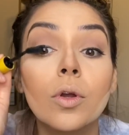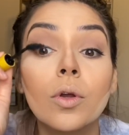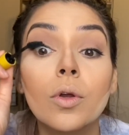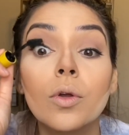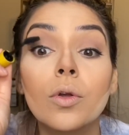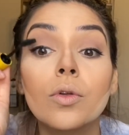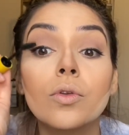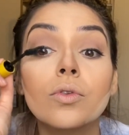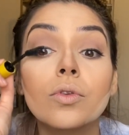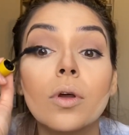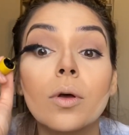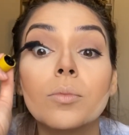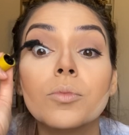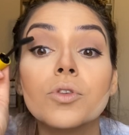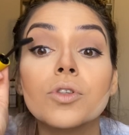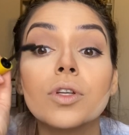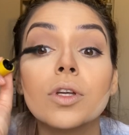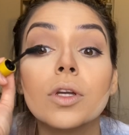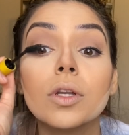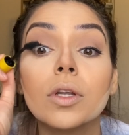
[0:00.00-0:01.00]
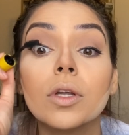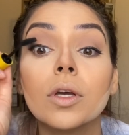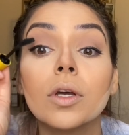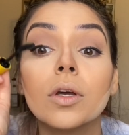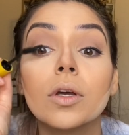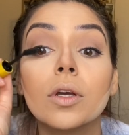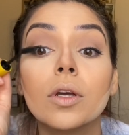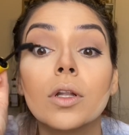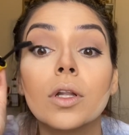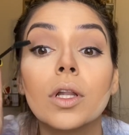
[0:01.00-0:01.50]
So I'm just gonna
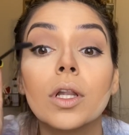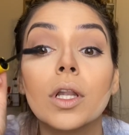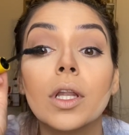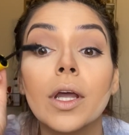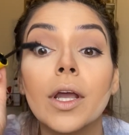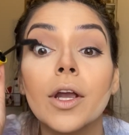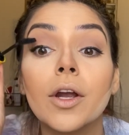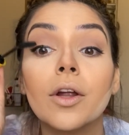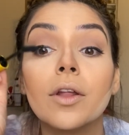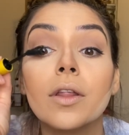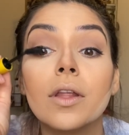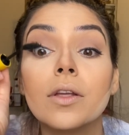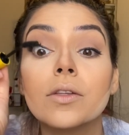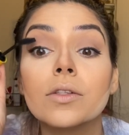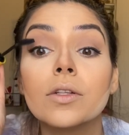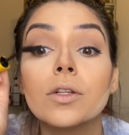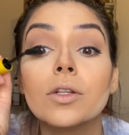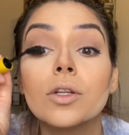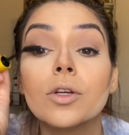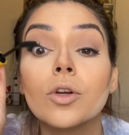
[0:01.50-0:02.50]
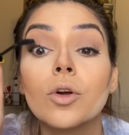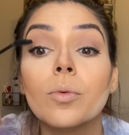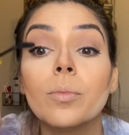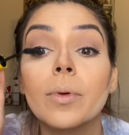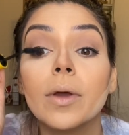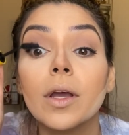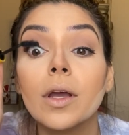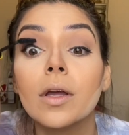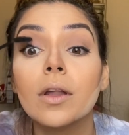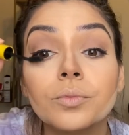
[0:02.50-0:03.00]
layer this a little bit.